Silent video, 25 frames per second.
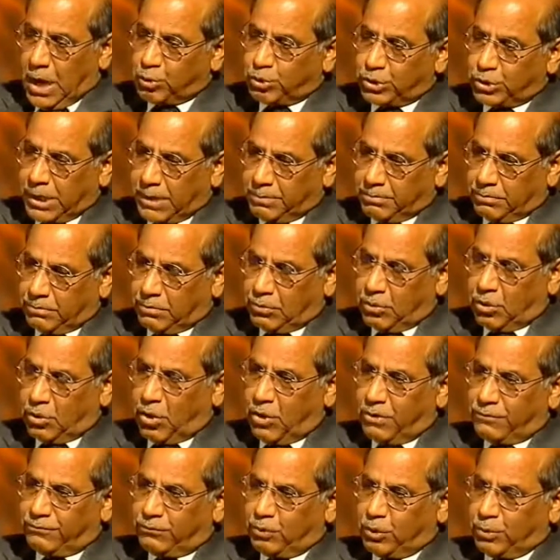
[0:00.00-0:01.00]
outcome
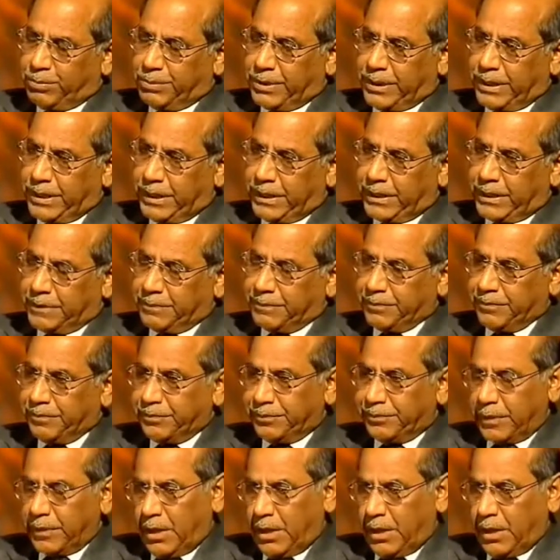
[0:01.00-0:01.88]
of Copenhagen.